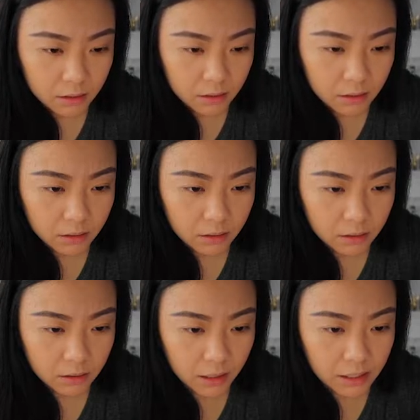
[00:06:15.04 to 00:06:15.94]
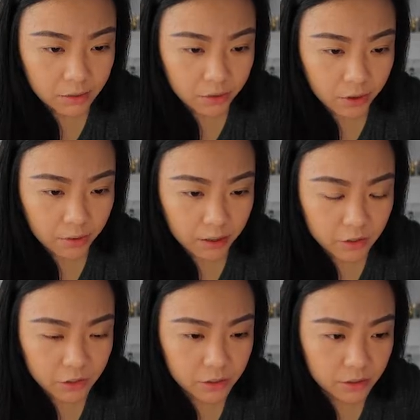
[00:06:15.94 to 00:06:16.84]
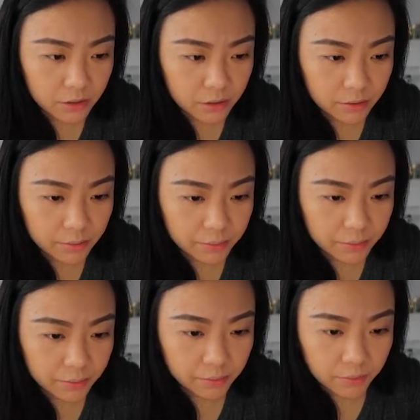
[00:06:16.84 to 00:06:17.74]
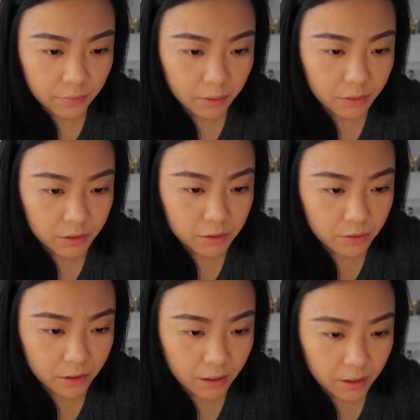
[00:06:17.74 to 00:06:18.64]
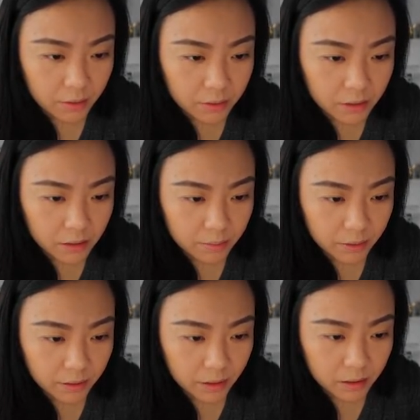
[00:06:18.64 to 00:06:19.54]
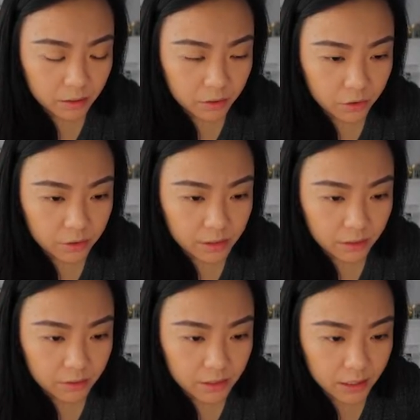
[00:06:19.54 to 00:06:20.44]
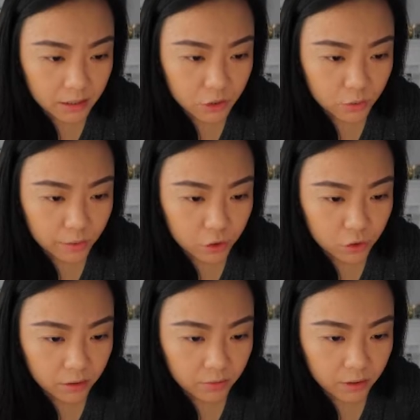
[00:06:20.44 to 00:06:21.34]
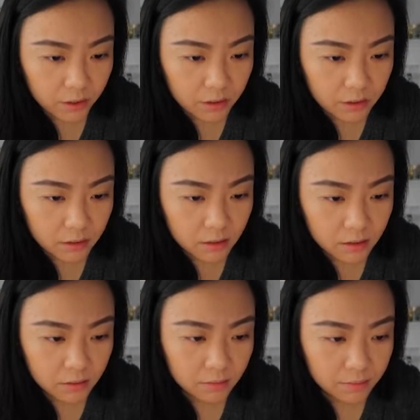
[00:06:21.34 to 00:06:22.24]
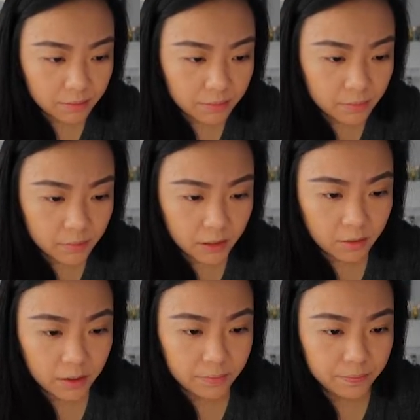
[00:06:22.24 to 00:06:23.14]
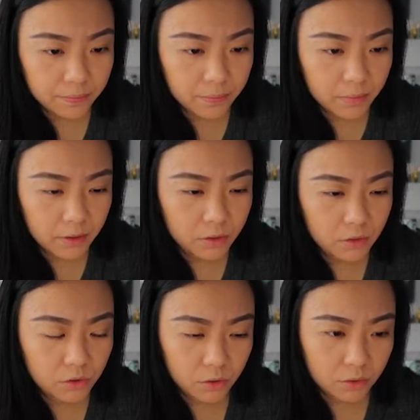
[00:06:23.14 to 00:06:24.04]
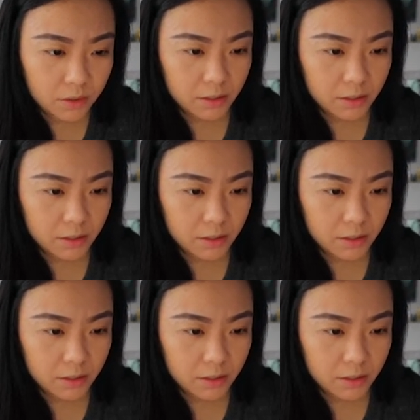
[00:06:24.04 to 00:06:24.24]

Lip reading: I don't know, I wouldn't do that. I would keep like that. Your cells dance, you'll be sure of it. Okay, so